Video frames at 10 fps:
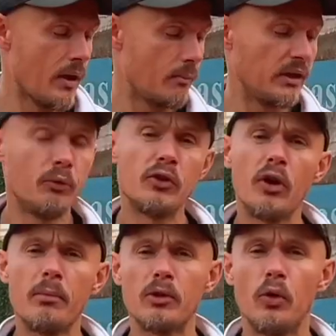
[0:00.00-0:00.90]
But if we talk
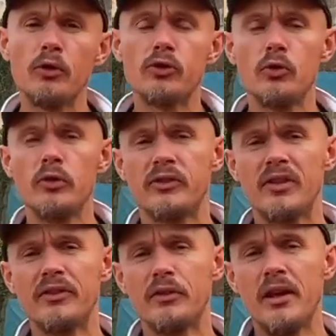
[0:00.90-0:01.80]
about old school, there's
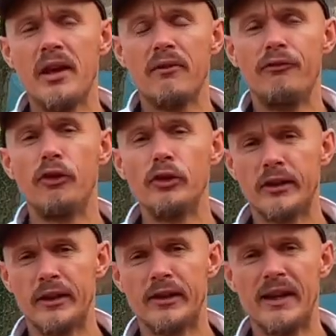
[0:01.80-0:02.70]
another
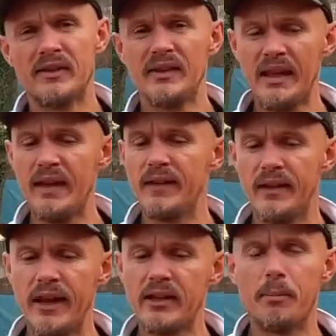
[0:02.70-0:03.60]
Volkl classic in the
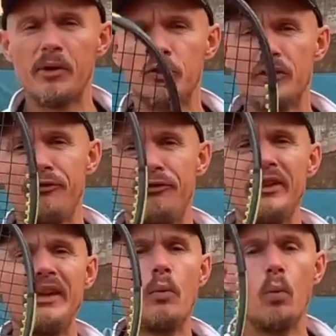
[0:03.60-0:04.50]
lineup, because the
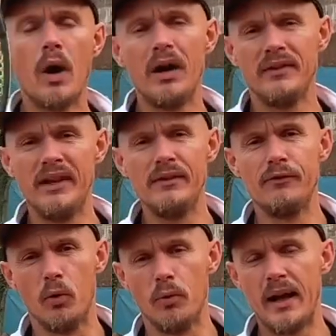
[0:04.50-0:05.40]
V1
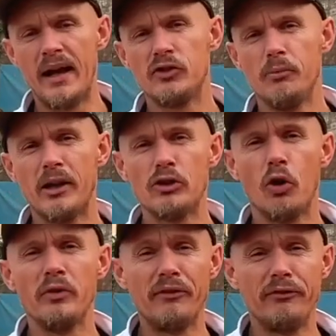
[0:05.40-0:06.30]
Evo. As you might
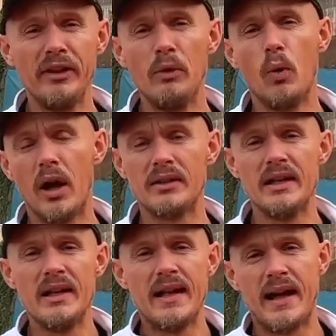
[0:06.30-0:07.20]
know, the V1
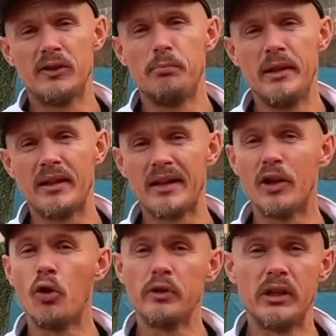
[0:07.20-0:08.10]
has been an
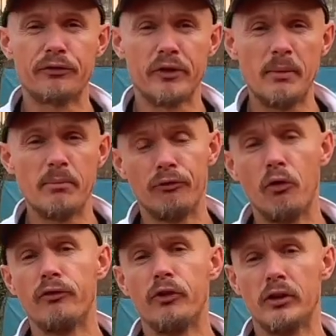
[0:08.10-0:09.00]
iconic frame
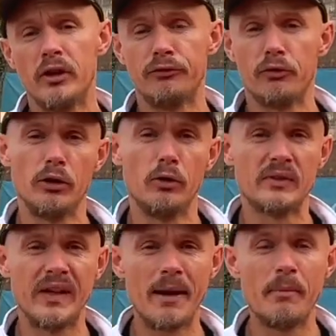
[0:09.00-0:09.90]
for Volkl for a long
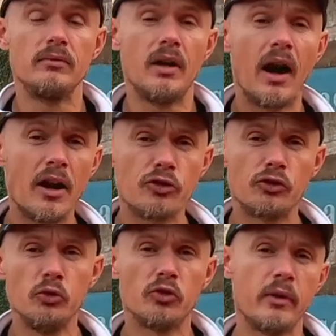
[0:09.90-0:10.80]
time.
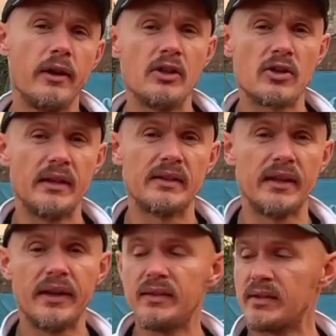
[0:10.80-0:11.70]
102 square inch head
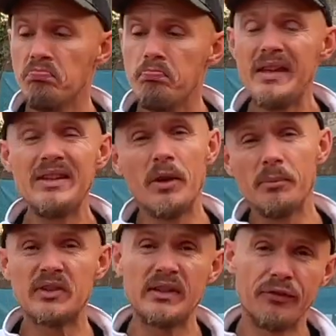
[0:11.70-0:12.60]
size, medium
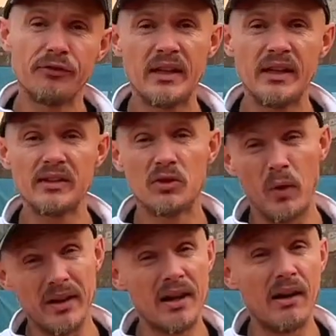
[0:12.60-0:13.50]
stiffness,
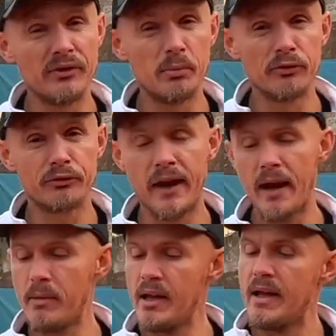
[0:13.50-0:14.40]
quite comfortable
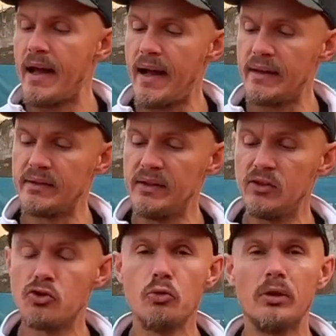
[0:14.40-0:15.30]
frame, has this
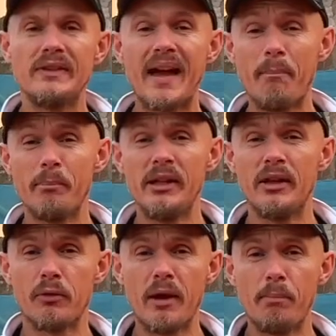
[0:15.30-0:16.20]
dual dampening
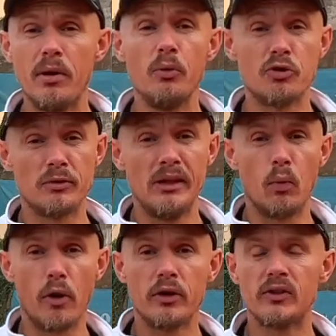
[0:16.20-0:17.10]
grip, which really
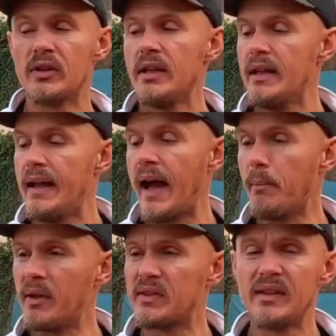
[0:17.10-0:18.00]
works. I
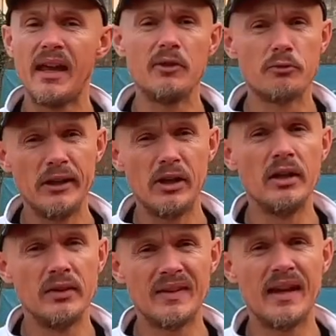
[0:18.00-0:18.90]
must say it really
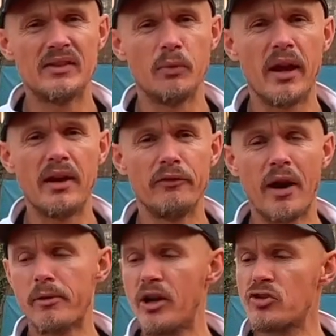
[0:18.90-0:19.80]
takes away
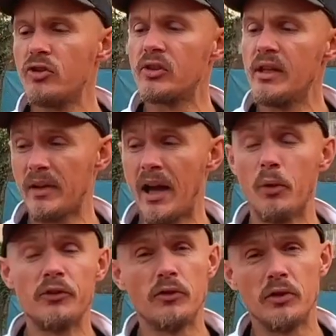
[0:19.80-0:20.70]
vibrations. I
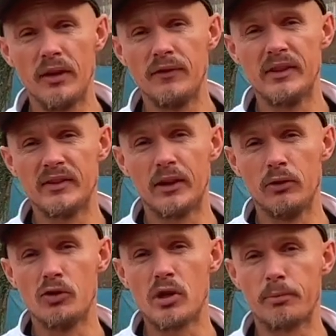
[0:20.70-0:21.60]
wanted to give this
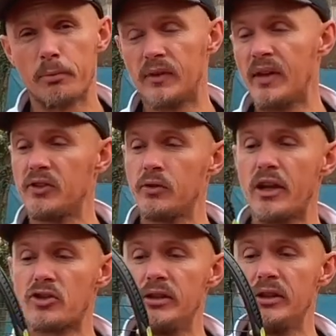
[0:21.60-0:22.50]
technology a proper test, so I
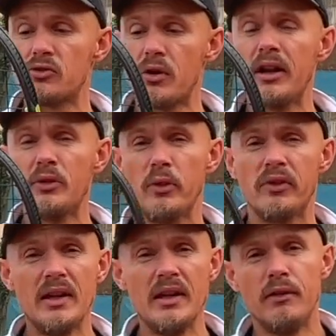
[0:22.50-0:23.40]
actually strung it
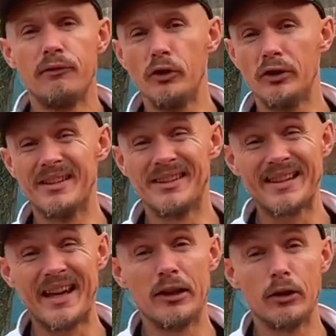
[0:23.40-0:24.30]
with Volkl
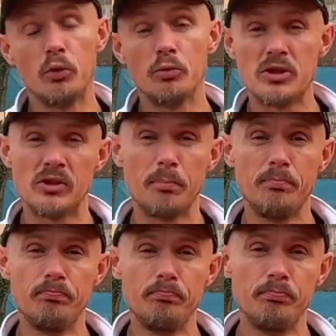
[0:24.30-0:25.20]
Cyclone, which is a
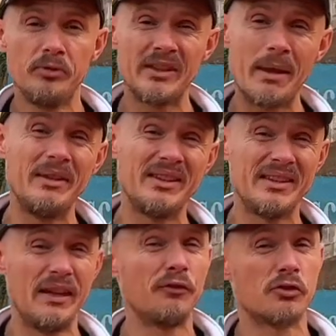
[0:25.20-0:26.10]

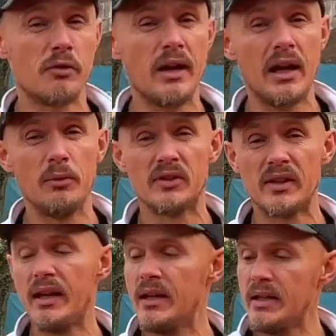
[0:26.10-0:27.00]
semi-stiff string, I would
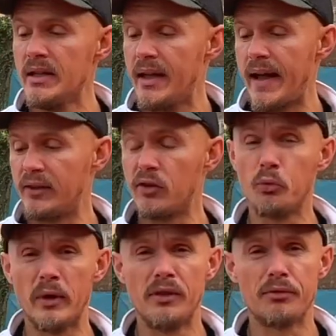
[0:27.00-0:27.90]
say, at
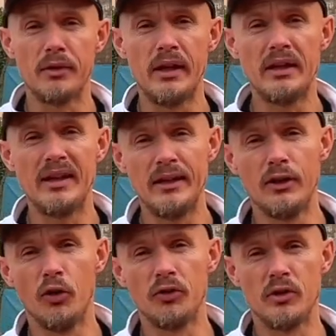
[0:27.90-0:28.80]
23
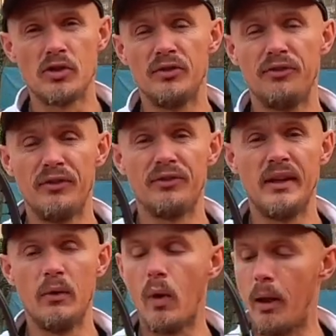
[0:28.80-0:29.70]
kilos, which is
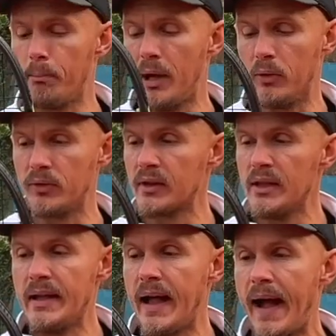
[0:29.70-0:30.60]
51 pounds.
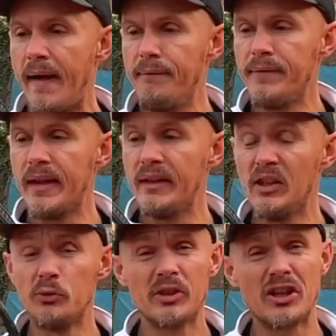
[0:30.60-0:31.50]
And
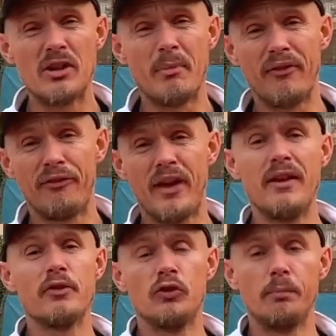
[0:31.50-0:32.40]
this was actually my
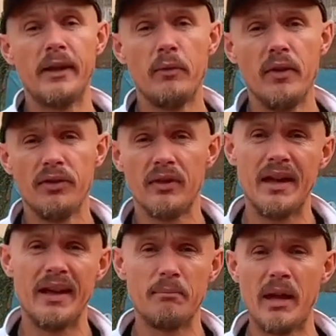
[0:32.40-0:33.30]
favorite to play with,
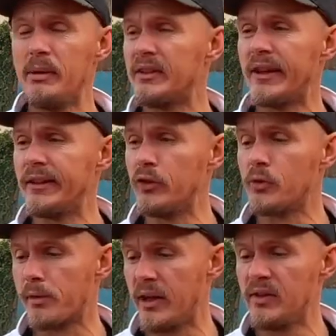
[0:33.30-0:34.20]
maybe slightly
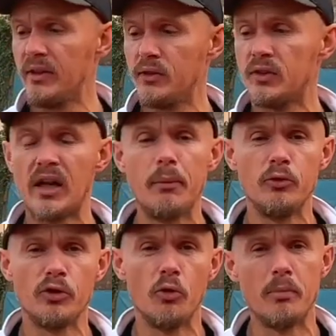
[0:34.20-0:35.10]
surprising to some
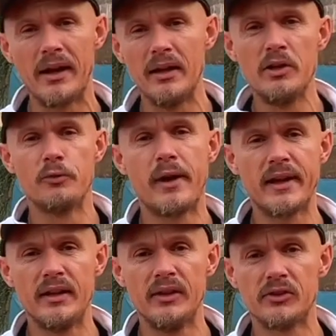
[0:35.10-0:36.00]
who know my
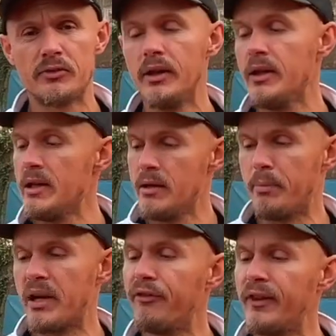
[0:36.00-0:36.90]
racket history,
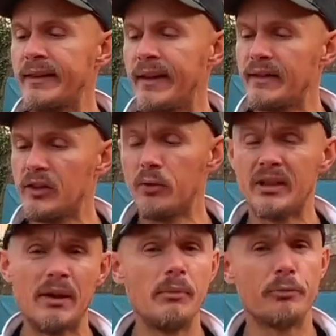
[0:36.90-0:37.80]
but I felt like this one
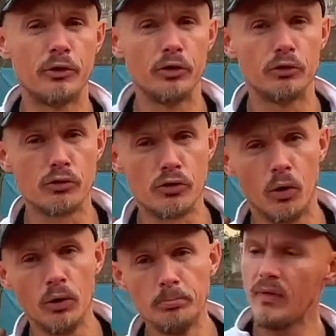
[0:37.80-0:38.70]
gave me pretty good
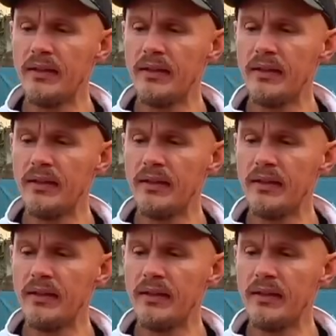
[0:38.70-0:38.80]
control.